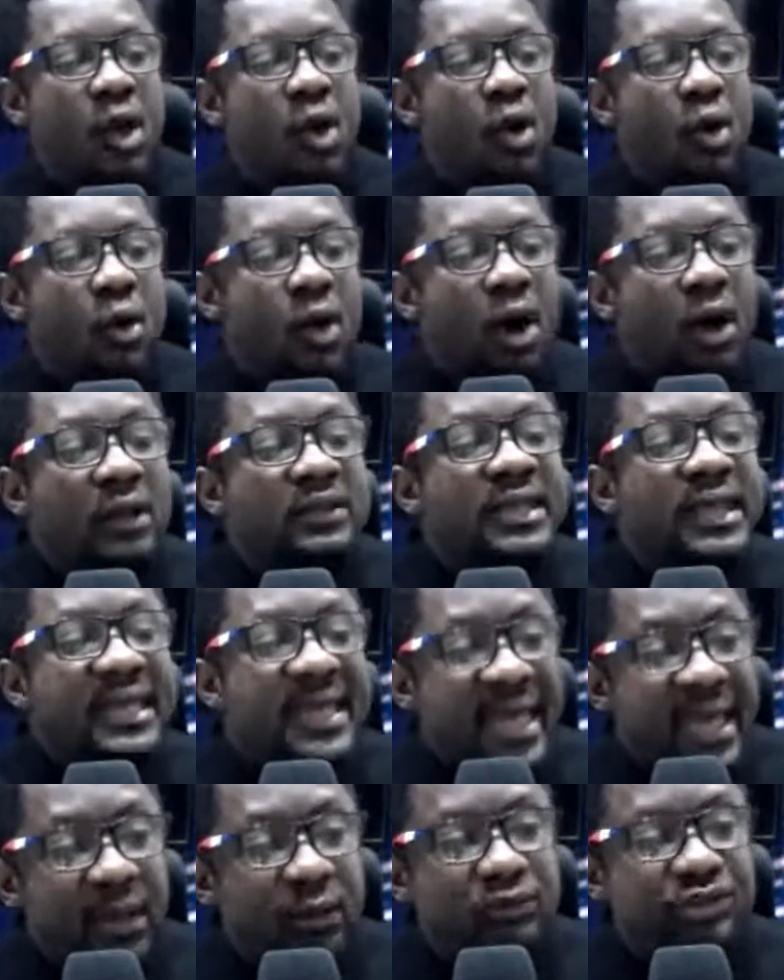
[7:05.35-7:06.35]
all the
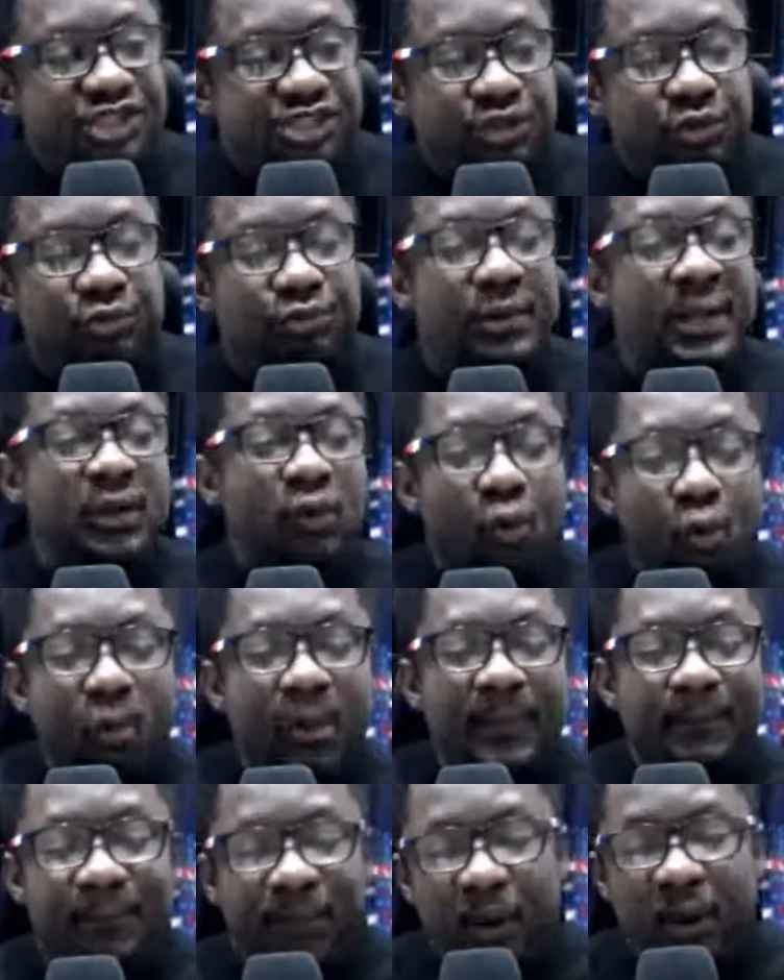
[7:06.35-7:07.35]
girl children who were
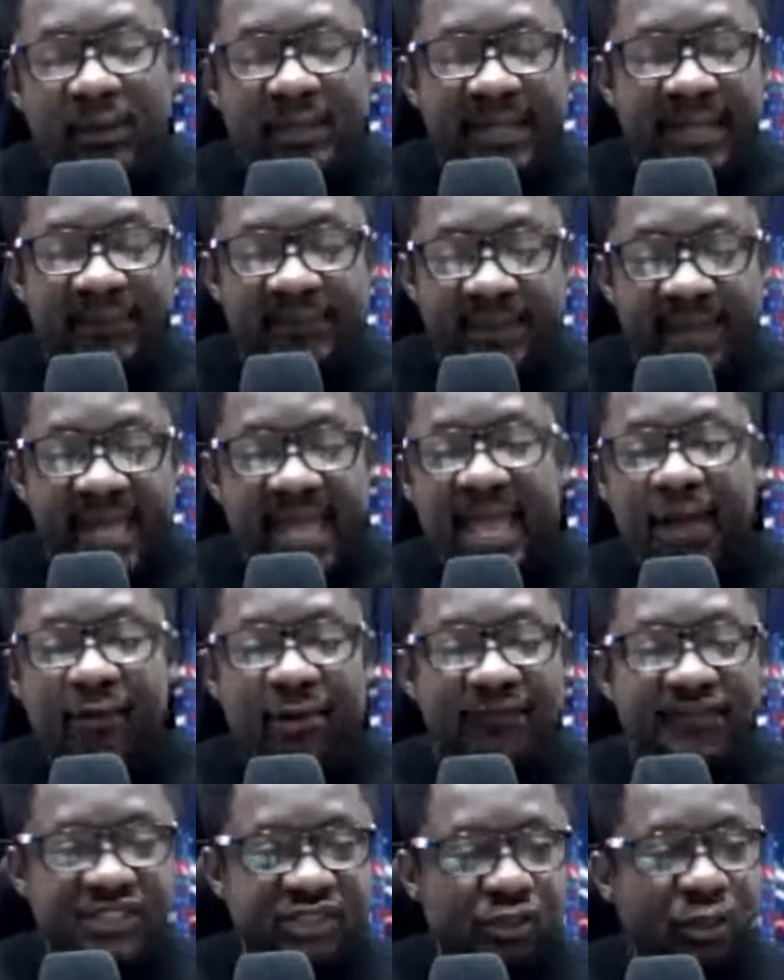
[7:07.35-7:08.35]
born in the era of
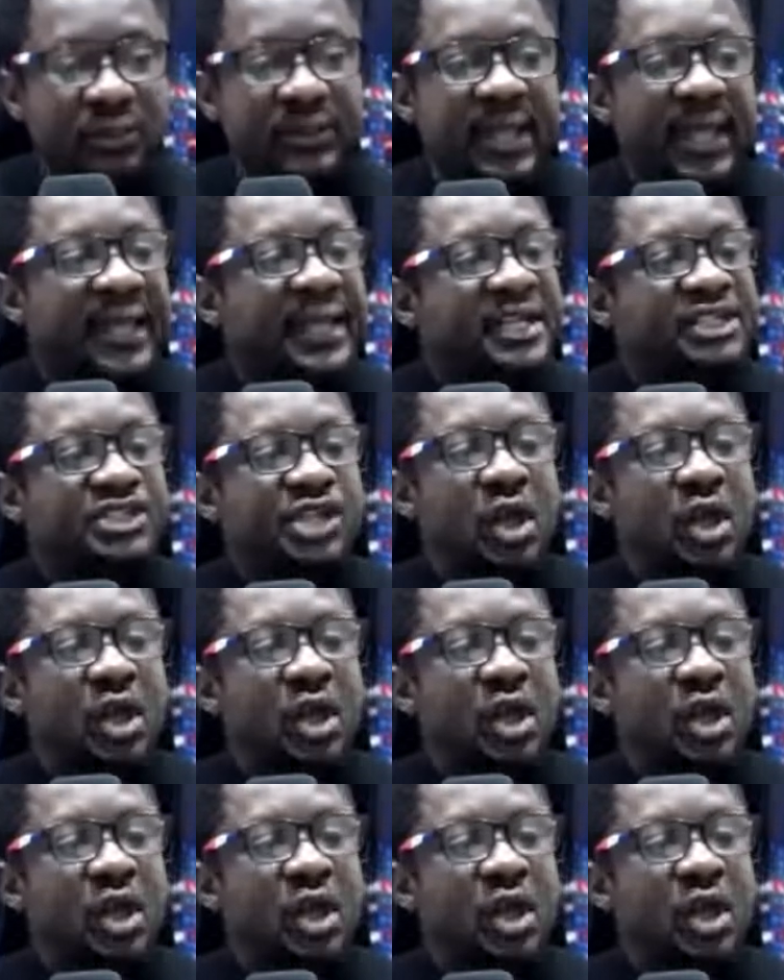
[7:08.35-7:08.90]
Stone Age,